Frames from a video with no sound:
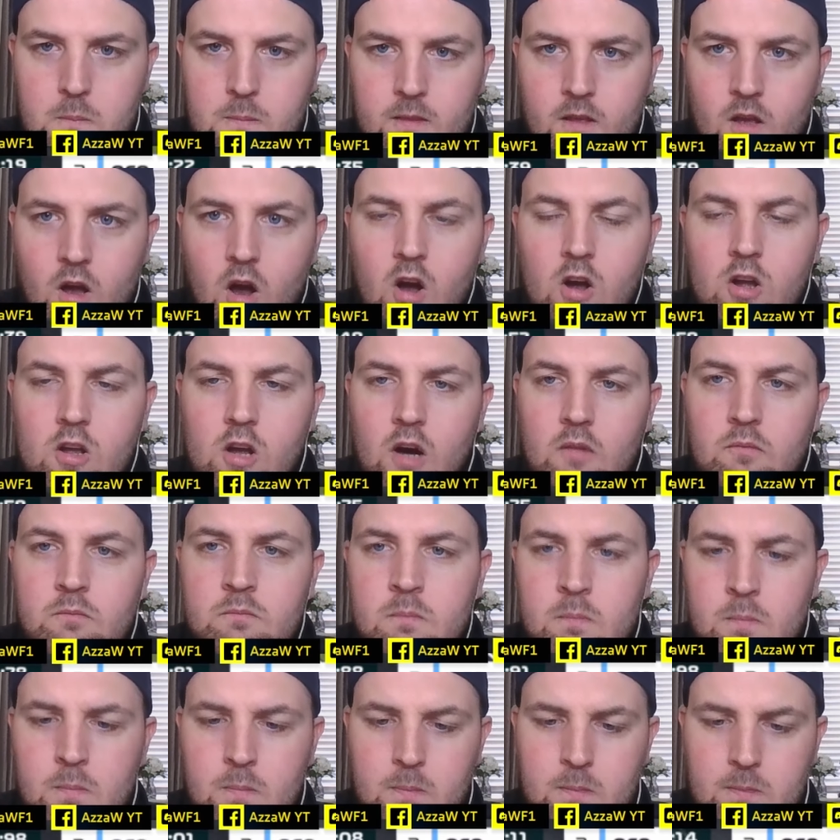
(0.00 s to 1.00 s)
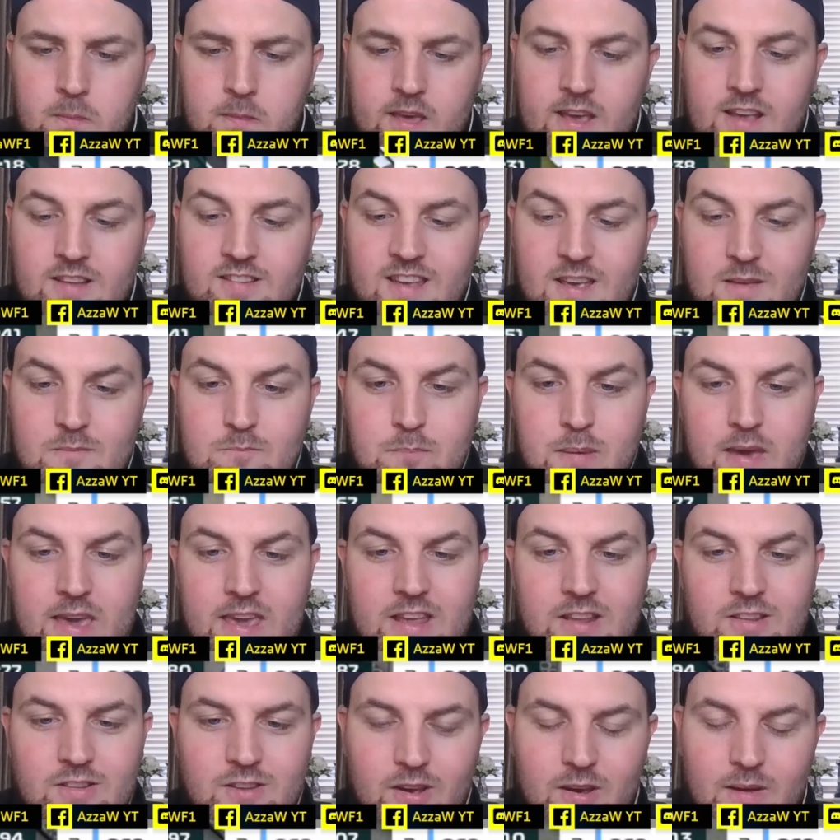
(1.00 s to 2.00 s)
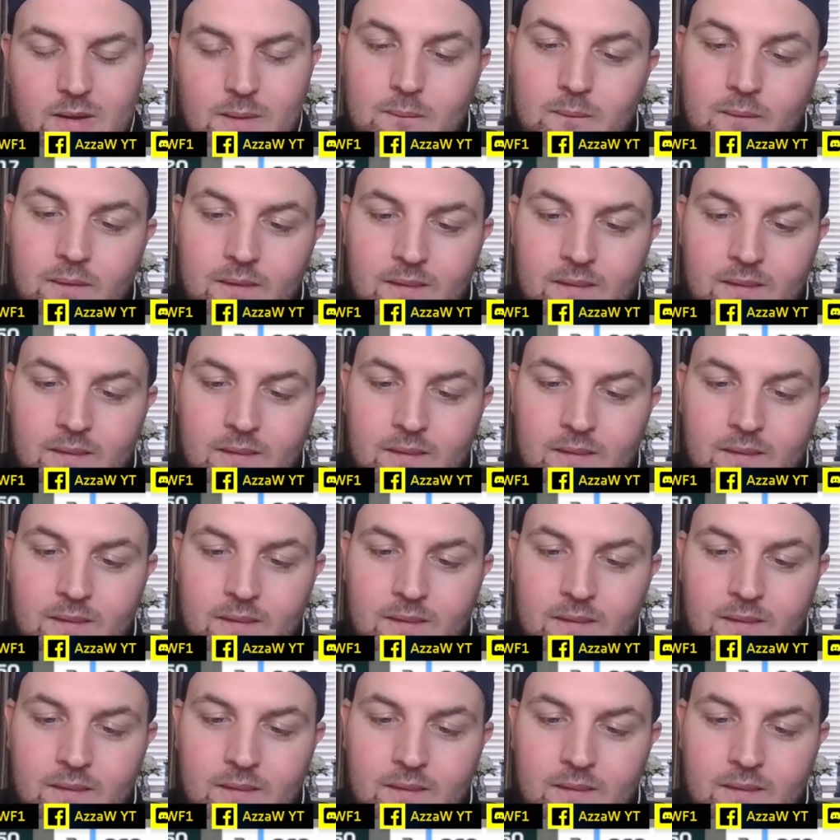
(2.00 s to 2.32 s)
Ocon is in P2.